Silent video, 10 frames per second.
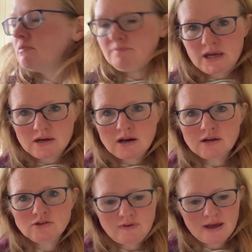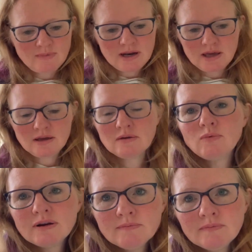Being a large family,
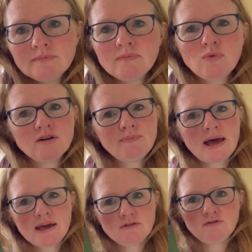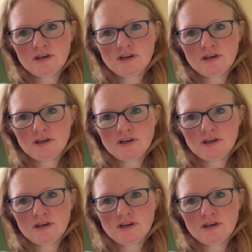one bag of